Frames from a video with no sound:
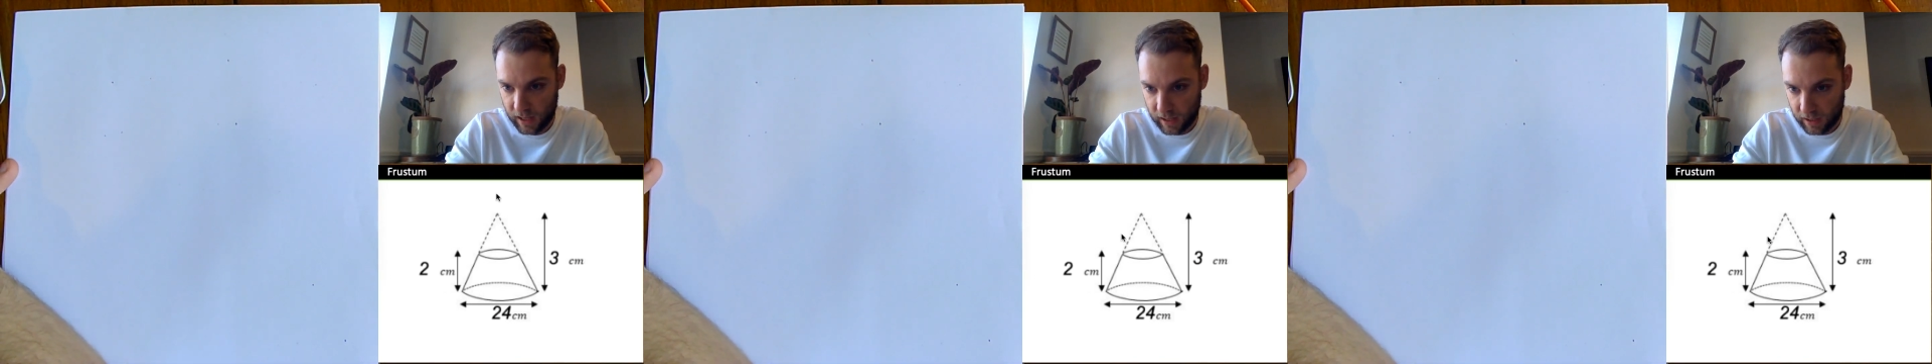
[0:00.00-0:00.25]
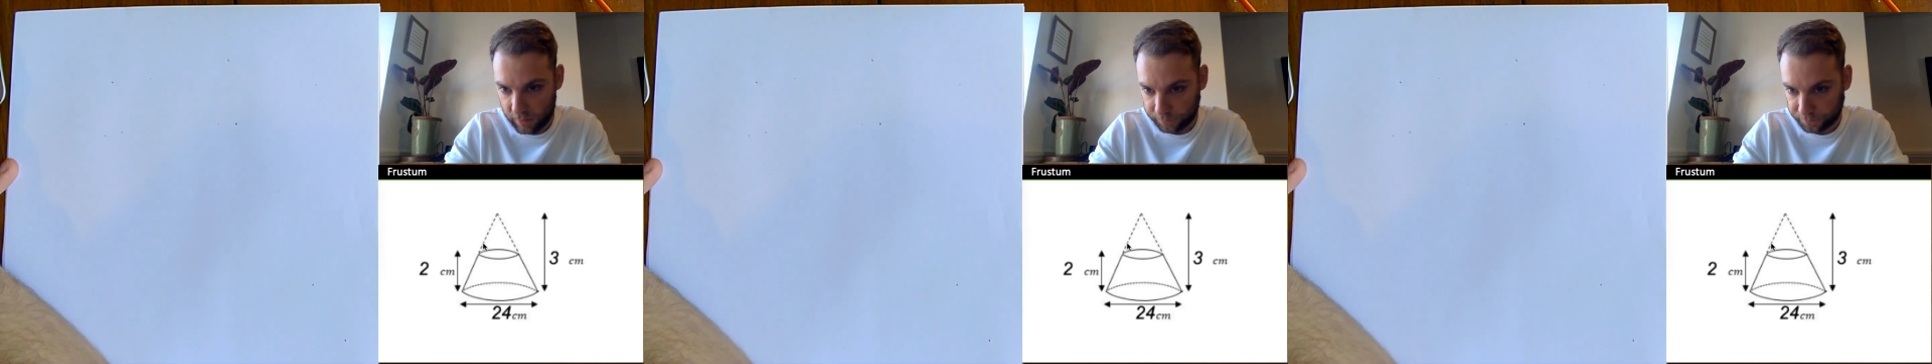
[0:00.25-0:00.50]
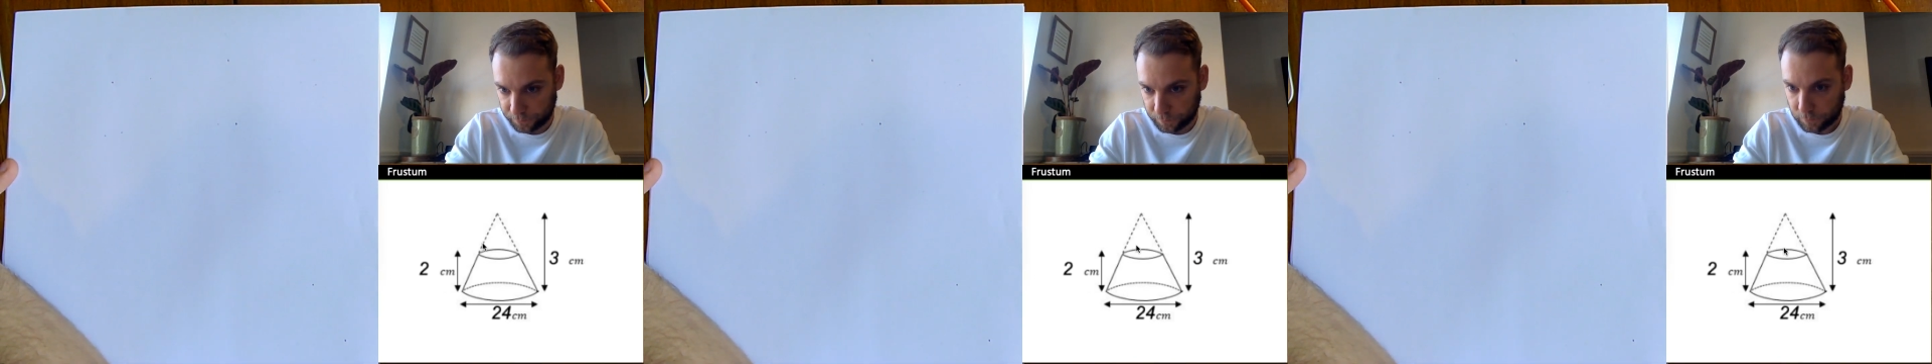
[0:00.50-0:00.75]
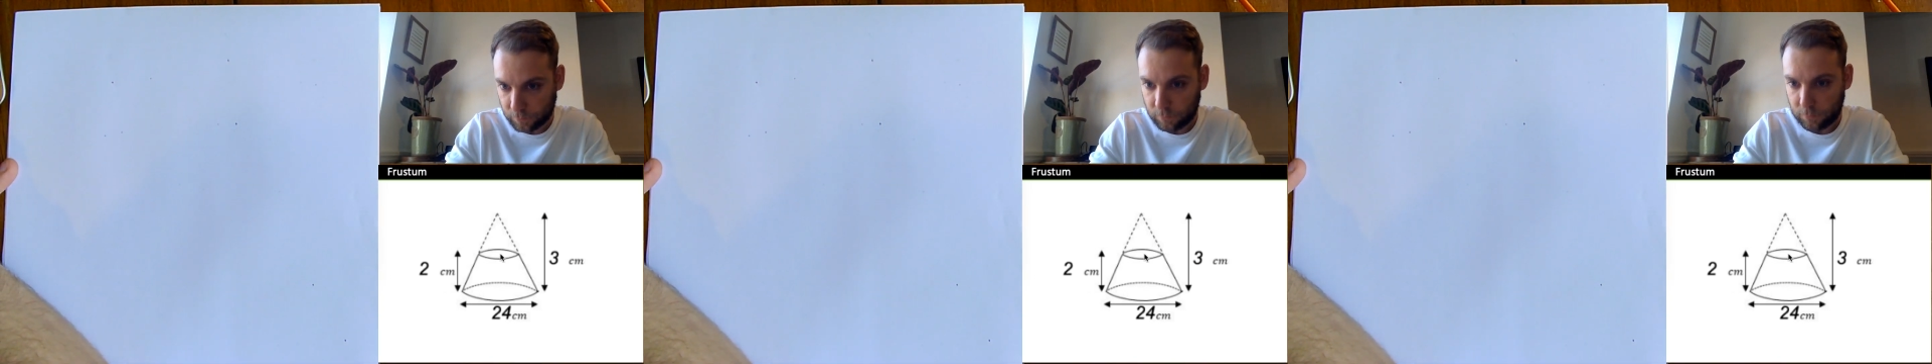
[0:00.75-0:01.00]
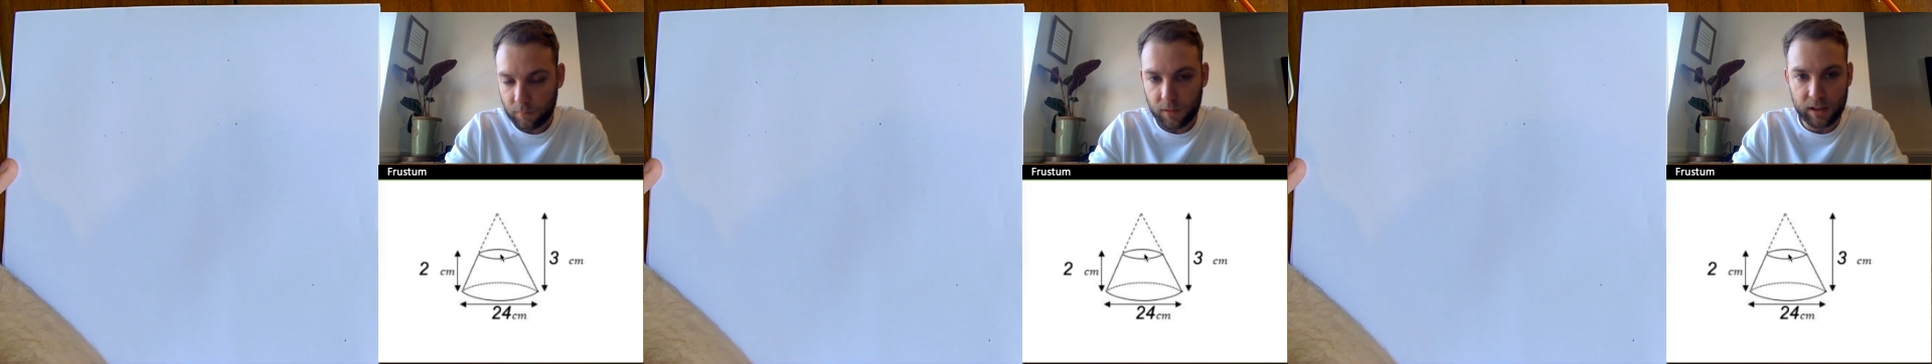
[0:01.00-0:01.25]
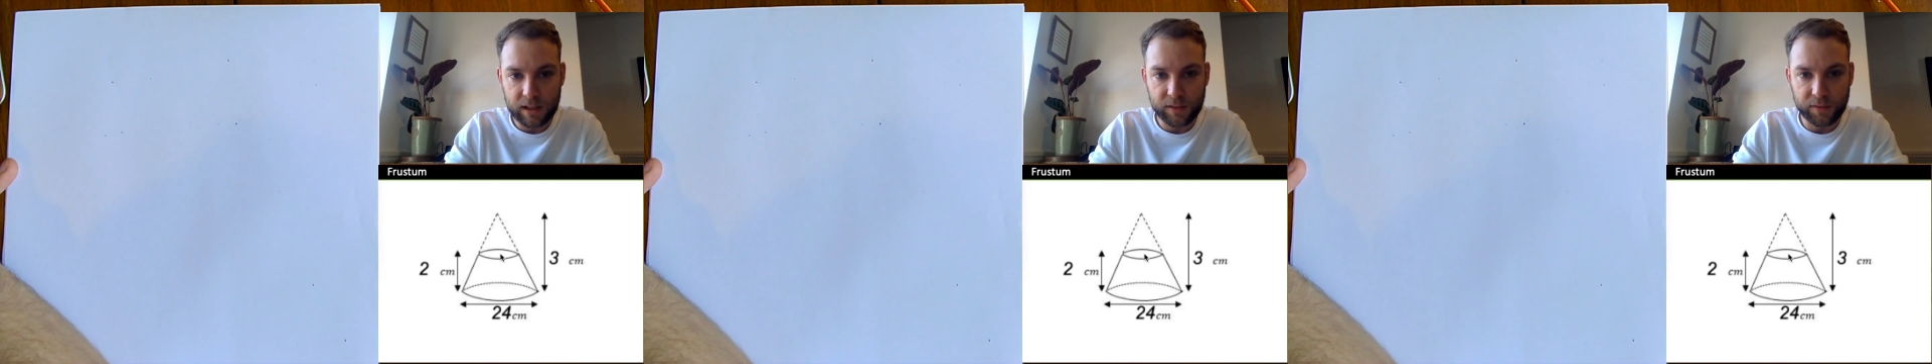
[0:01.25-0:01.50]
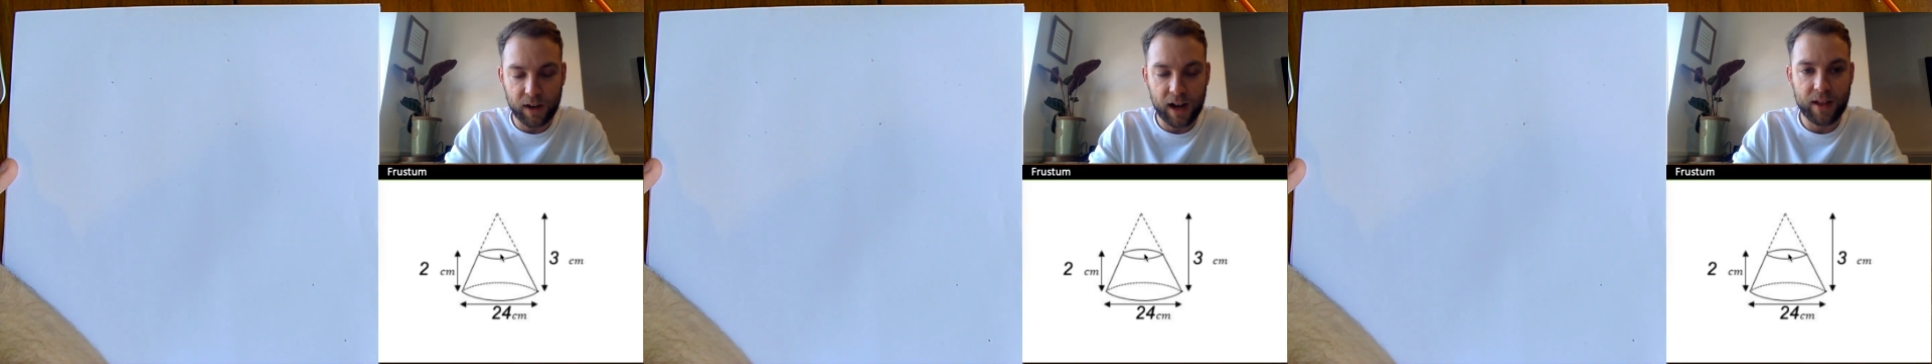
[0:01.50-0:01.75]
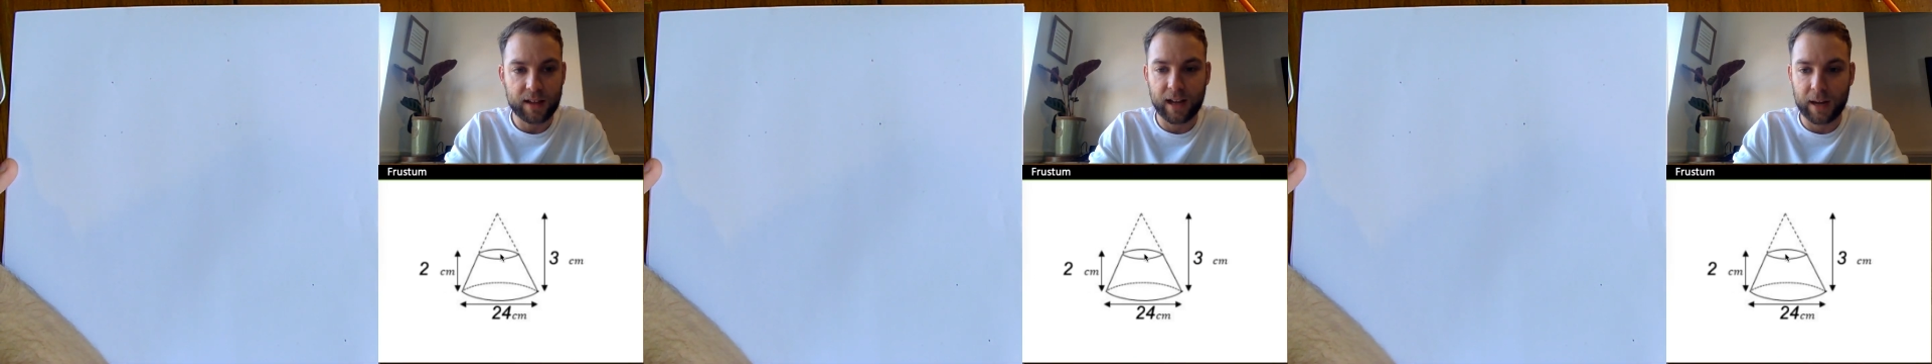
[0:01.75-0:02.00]
here. I need to
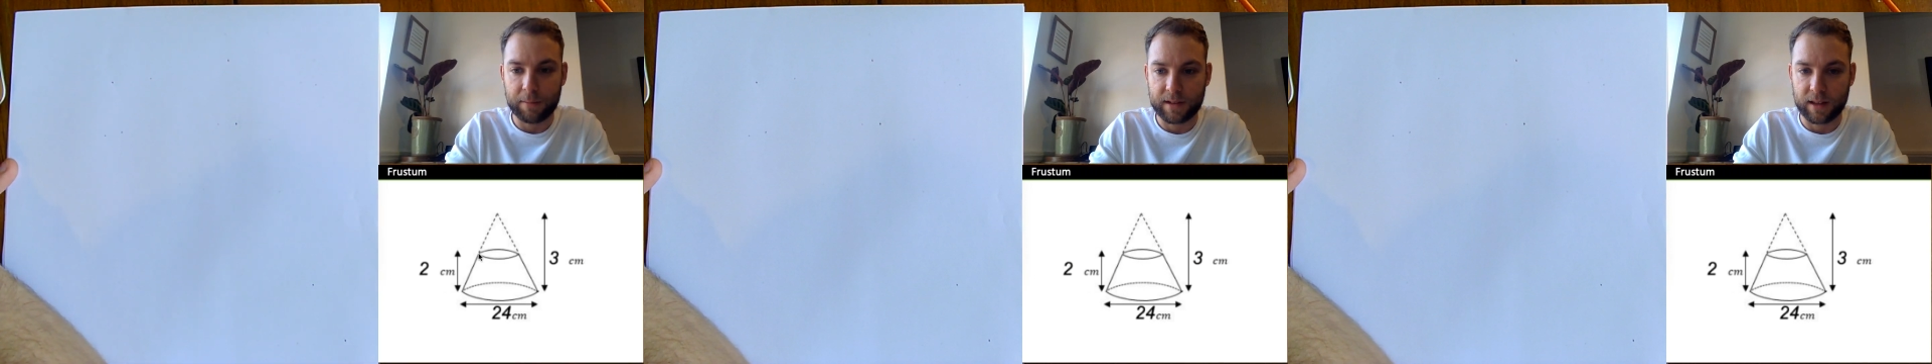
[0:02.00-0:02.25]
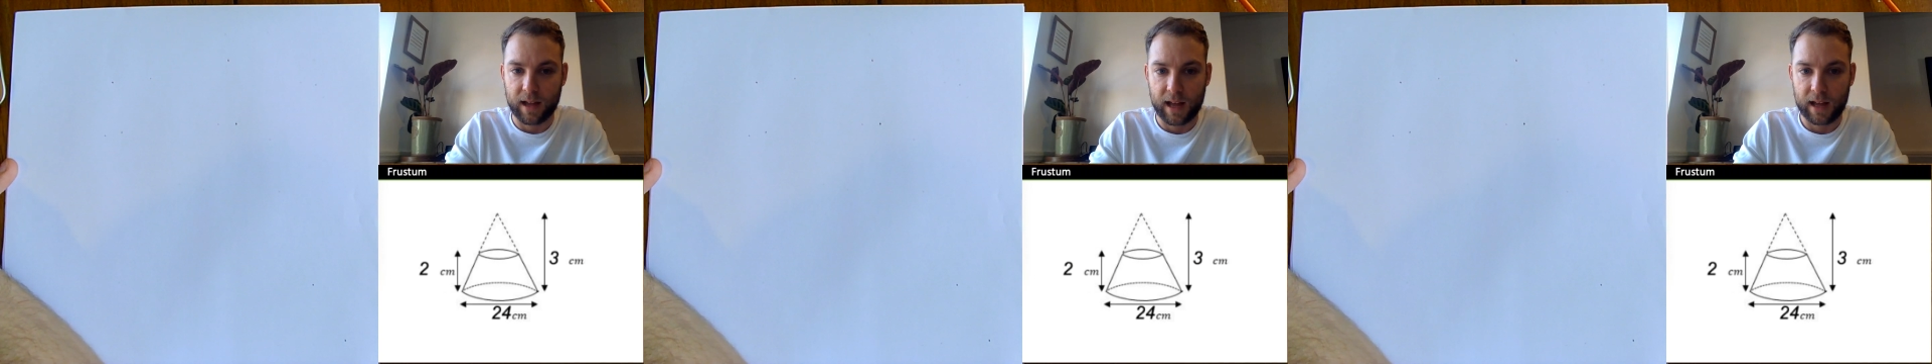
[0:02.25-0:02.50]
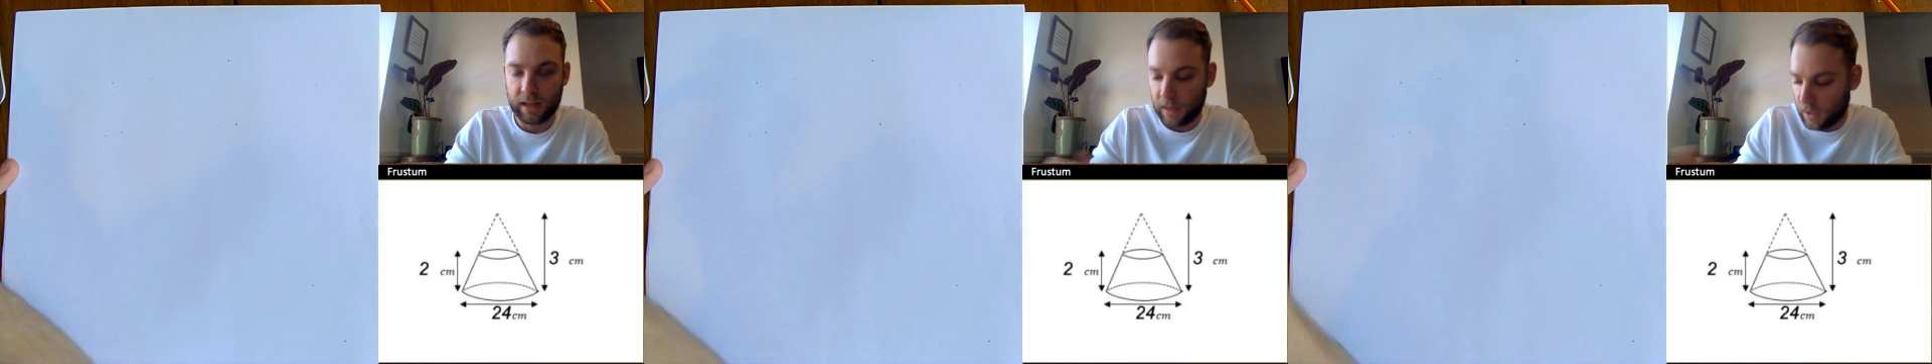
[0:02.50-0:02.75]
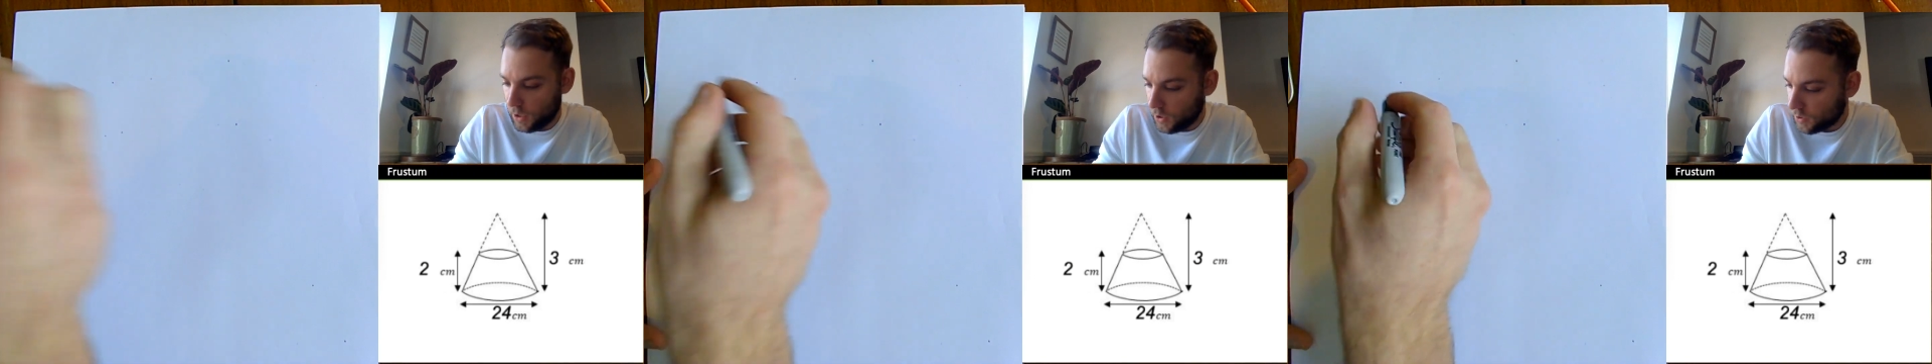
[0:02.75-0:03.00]
find that diameter there.